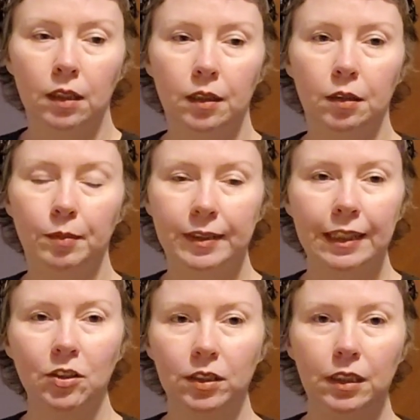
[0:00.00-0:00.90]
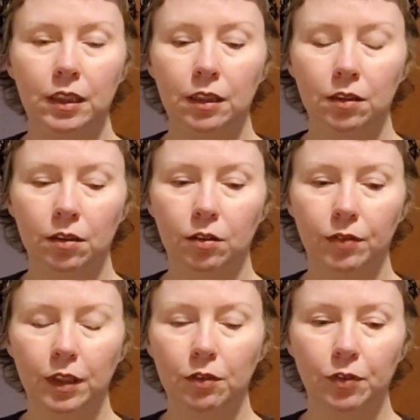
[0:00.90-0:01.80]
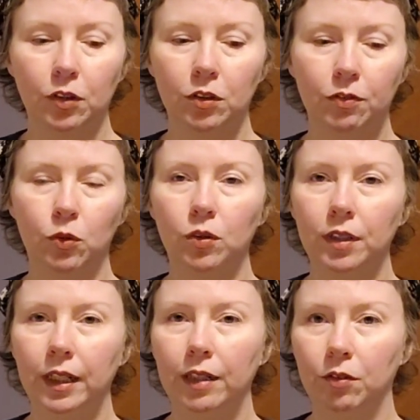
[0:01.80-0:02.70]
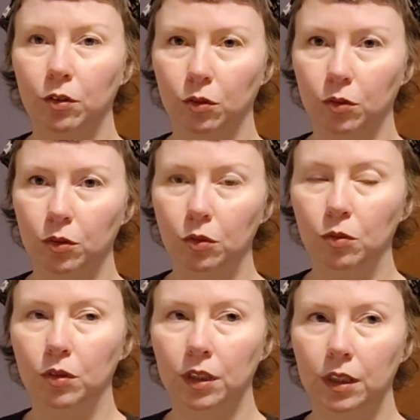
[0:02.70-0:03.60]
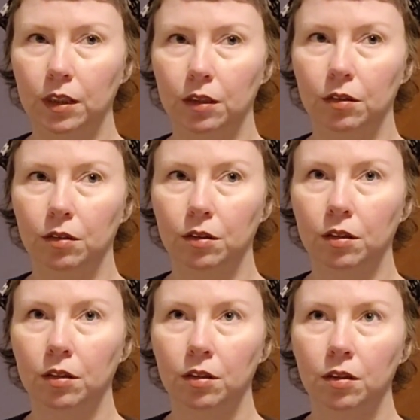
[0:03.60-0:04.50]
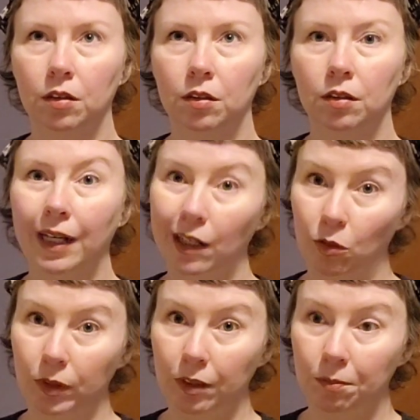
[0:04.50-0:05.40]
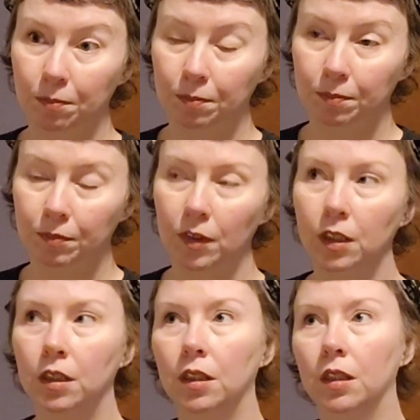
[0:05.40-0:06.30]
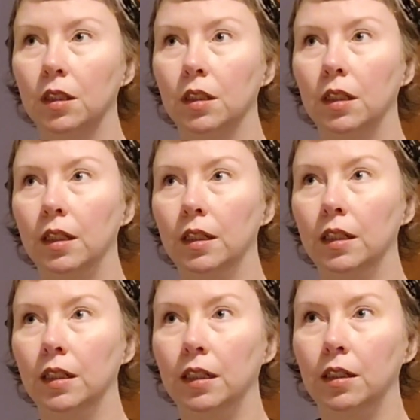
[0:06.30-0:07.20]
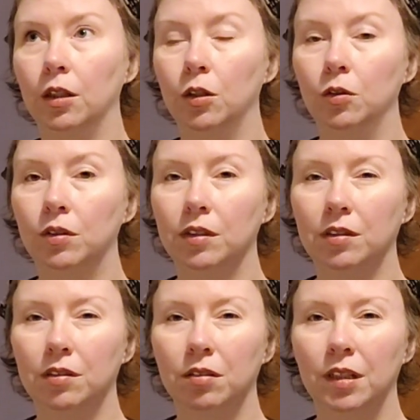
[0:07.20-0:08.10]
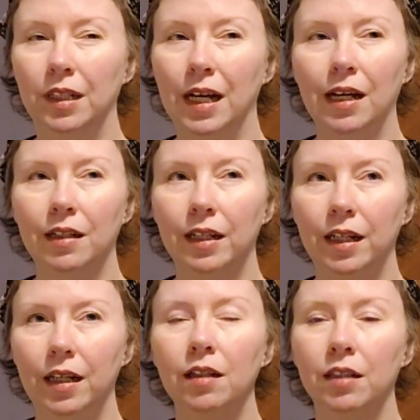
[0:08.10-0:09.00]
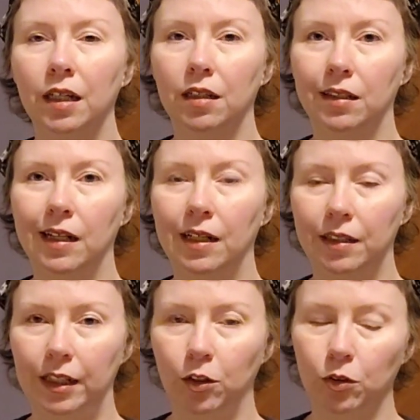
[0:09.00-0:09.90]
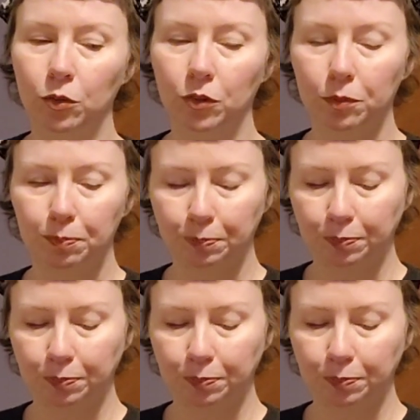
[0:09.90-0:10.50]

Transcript: It's actually the very first full day of the cruise is Halloween. And then it goes, it's a 9-day cruise.